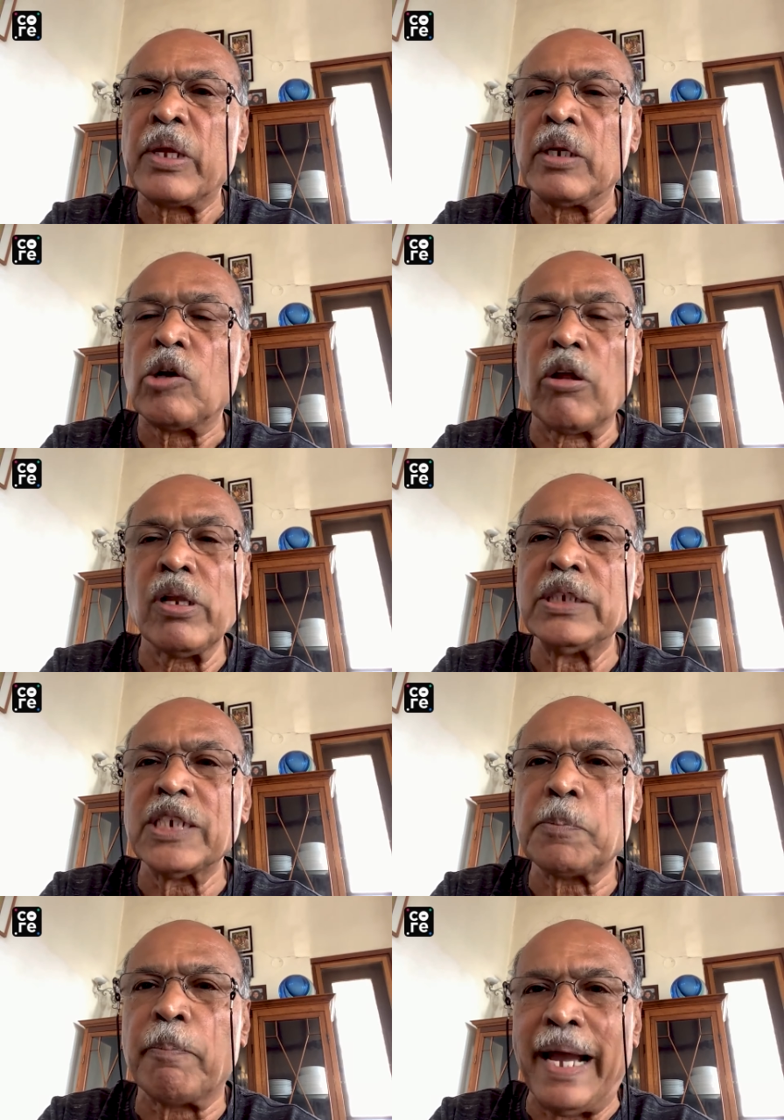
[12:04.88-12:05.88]
not only
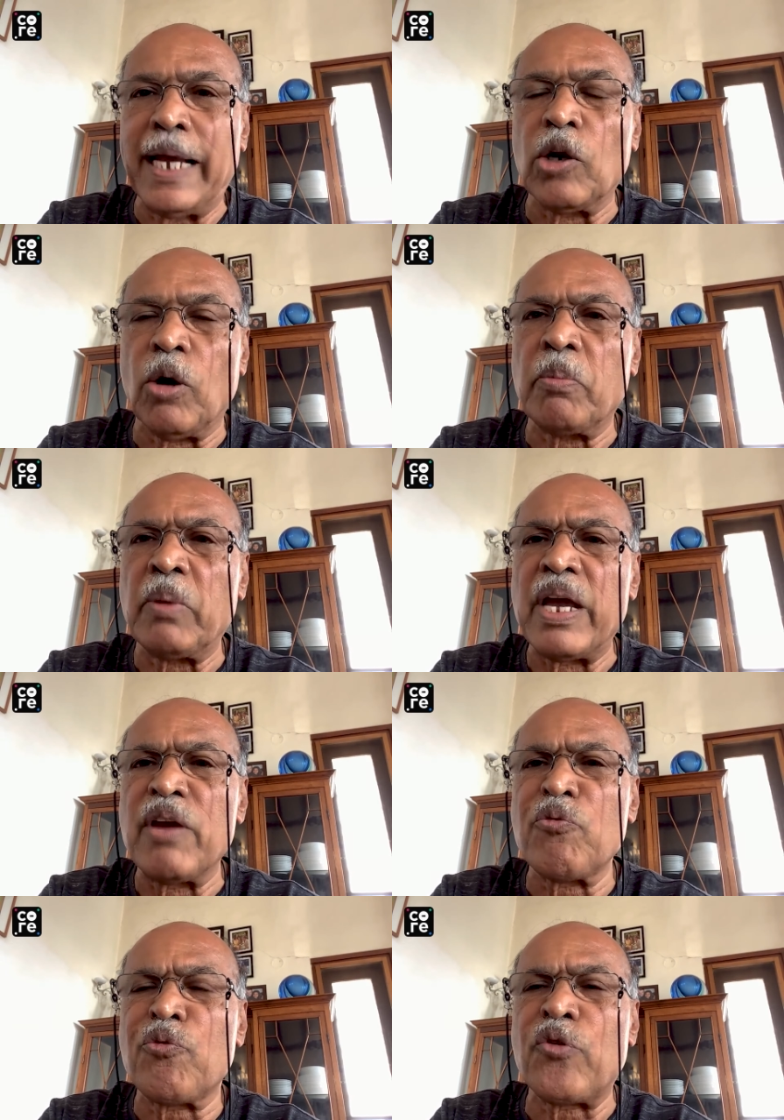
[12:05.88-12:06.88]
just Bangalore,
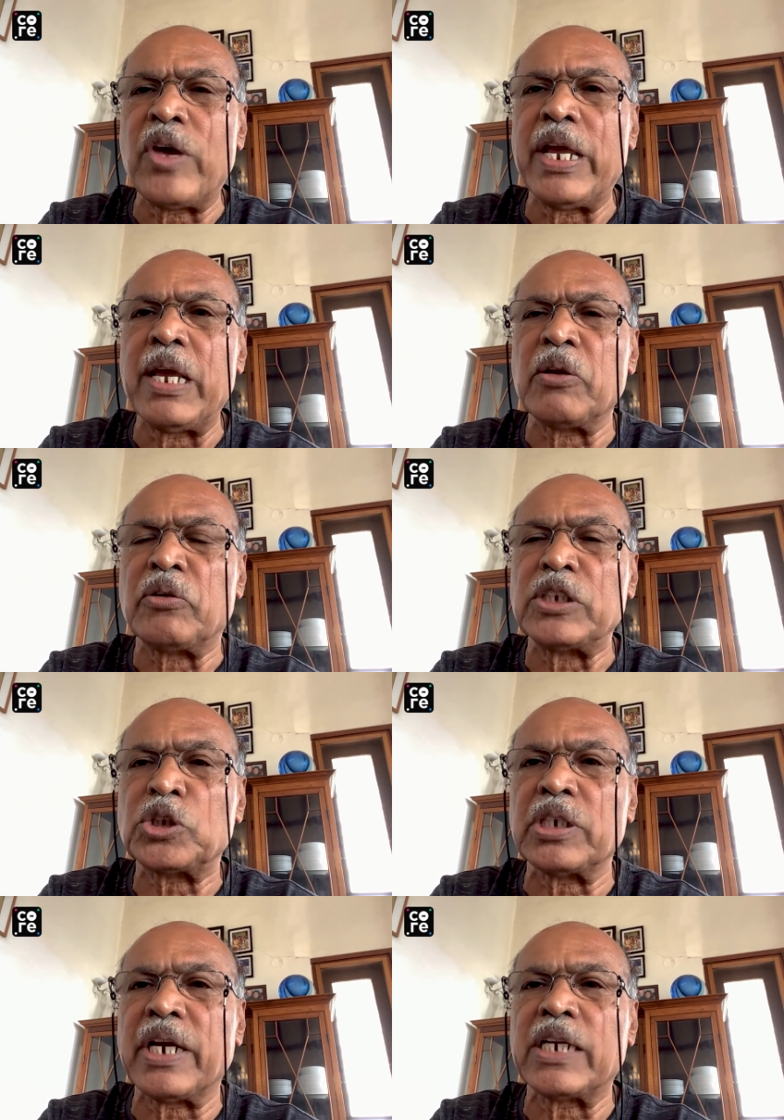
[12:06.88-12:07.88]
every
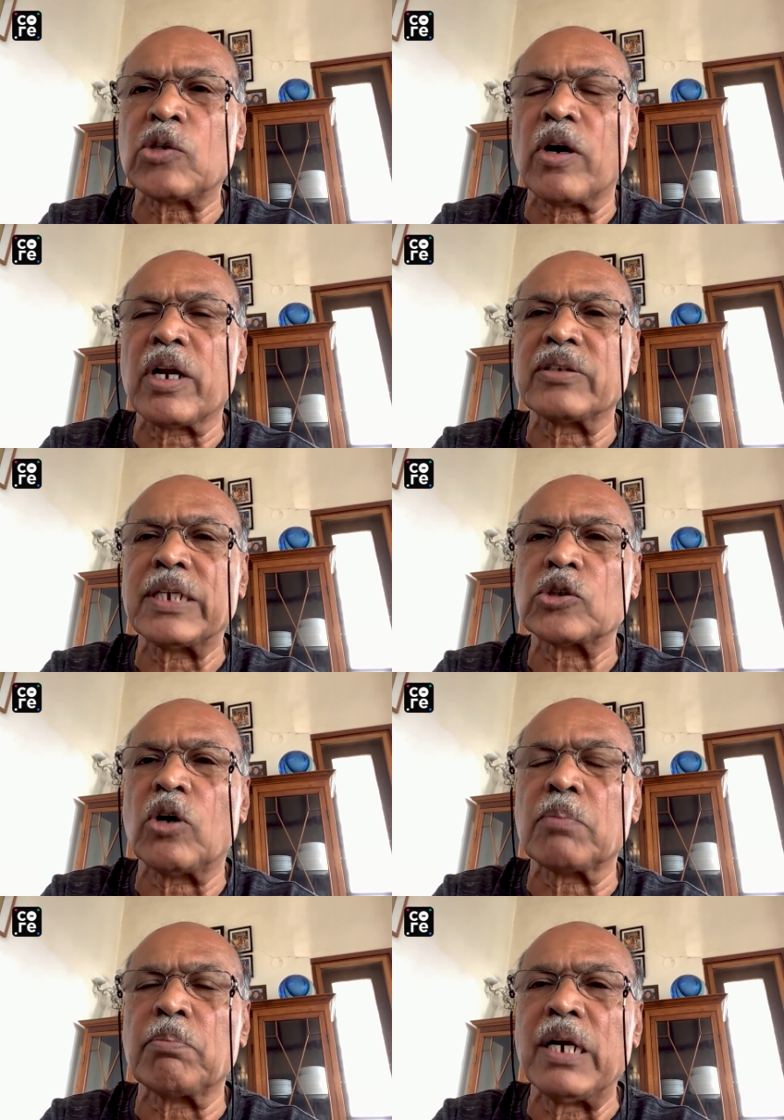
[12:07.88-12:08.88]
district headquarters has
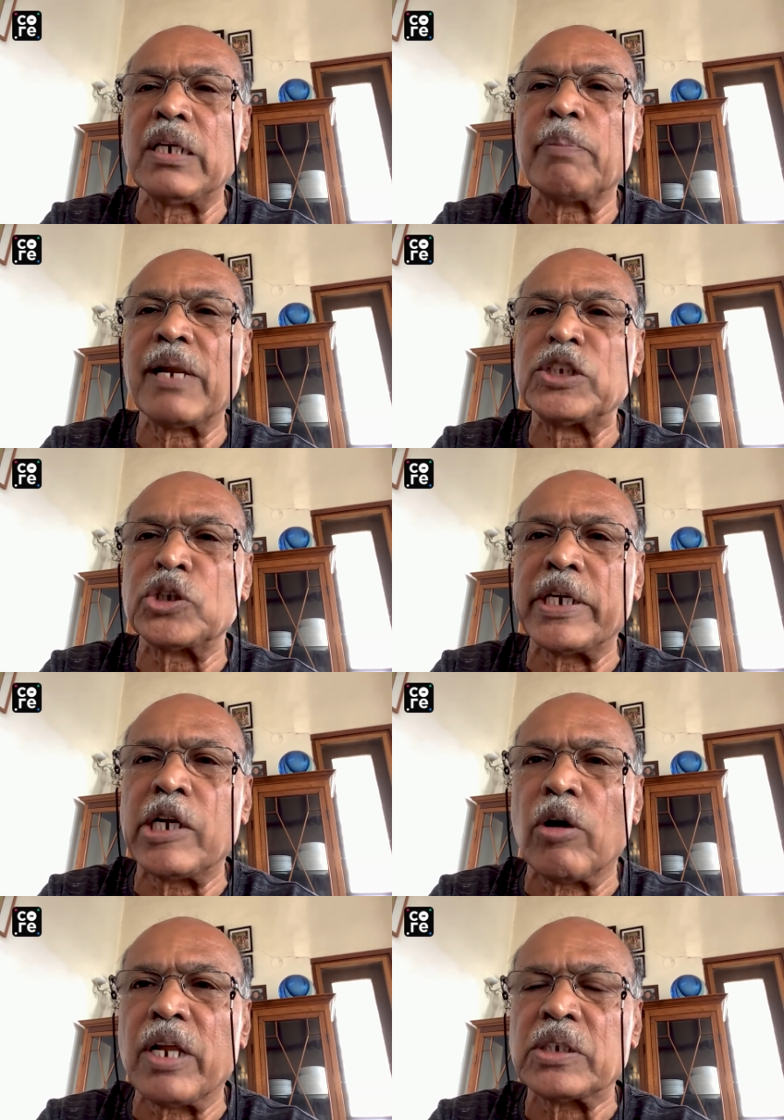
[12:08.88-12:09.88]
got multiple engineering
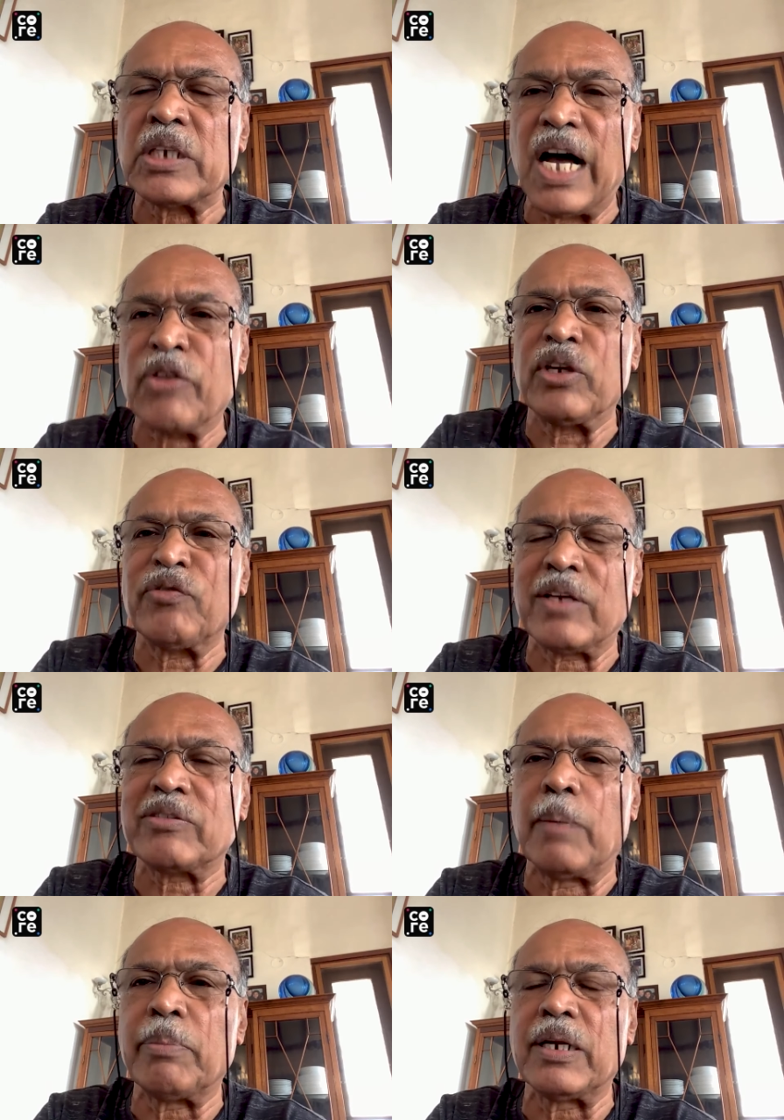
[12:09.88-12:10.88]
colleges. Hassan, for
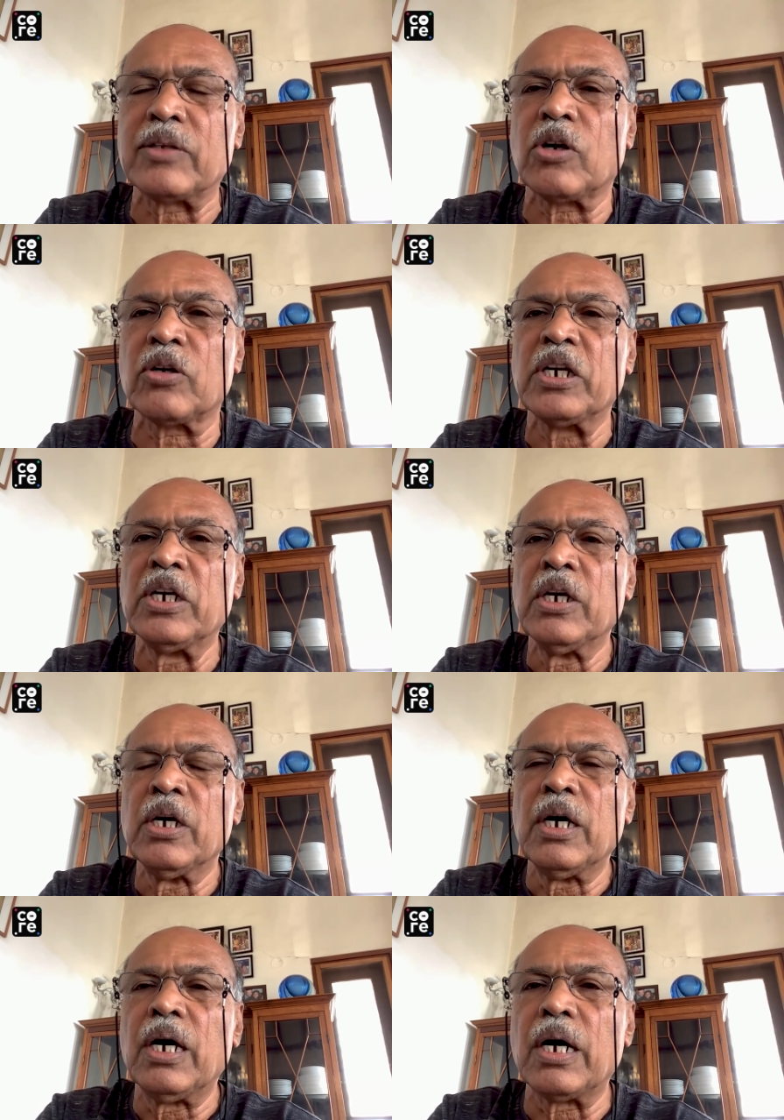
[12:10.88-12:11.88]
example, has got
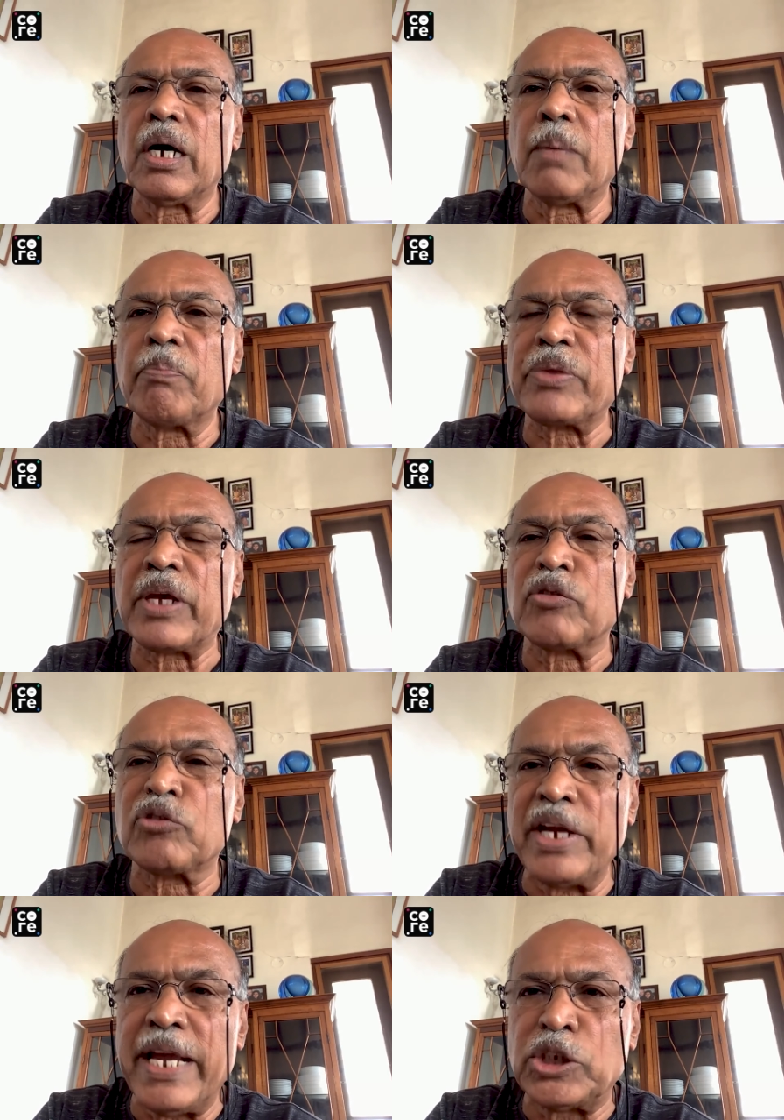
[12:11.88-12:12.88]
um, yeah,
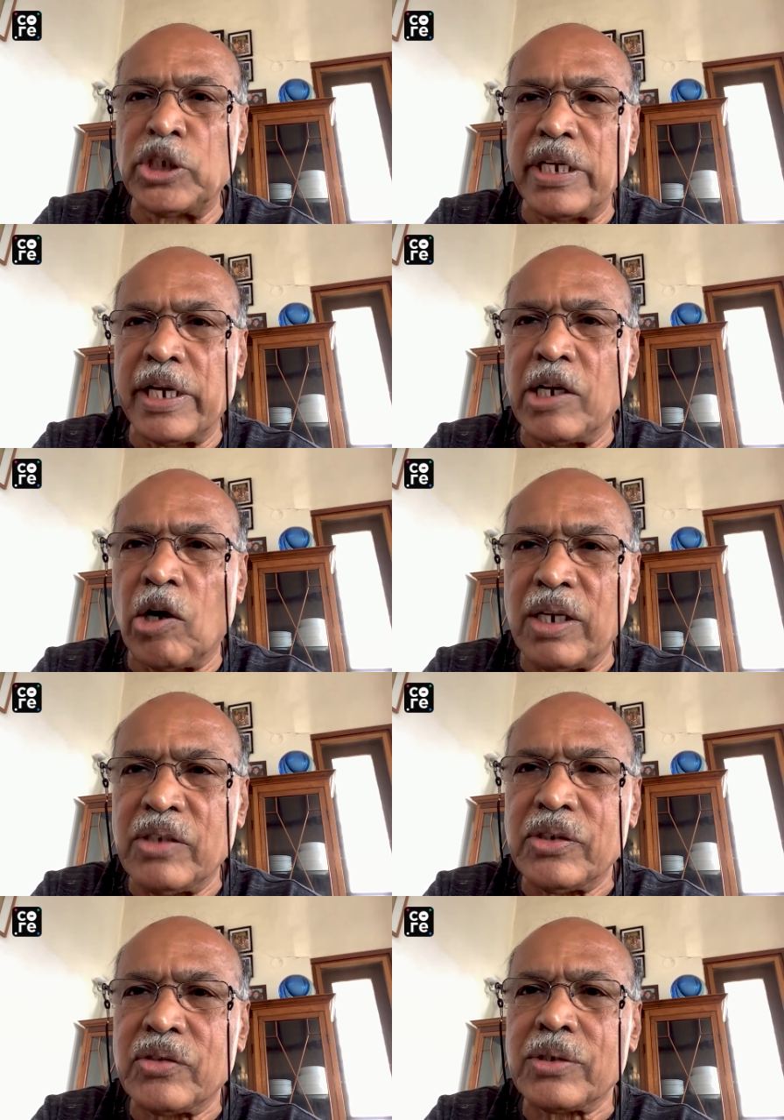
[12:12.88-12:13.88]
three engineering
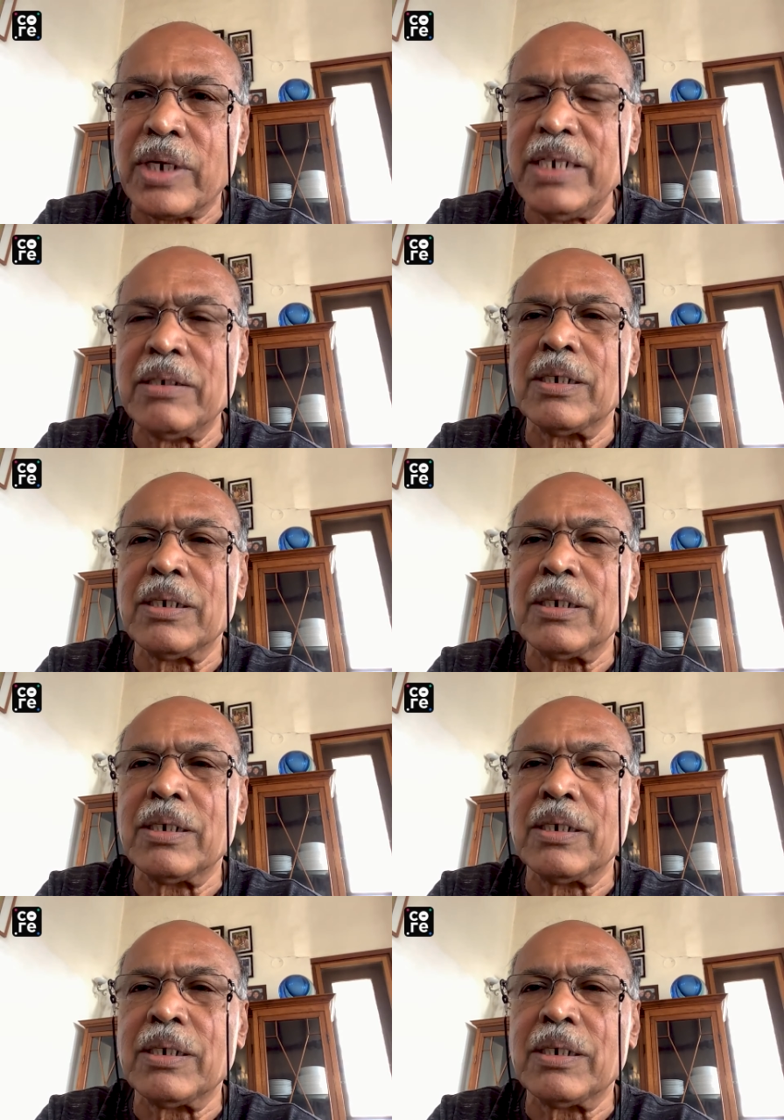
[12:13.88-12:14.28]
colleges, right?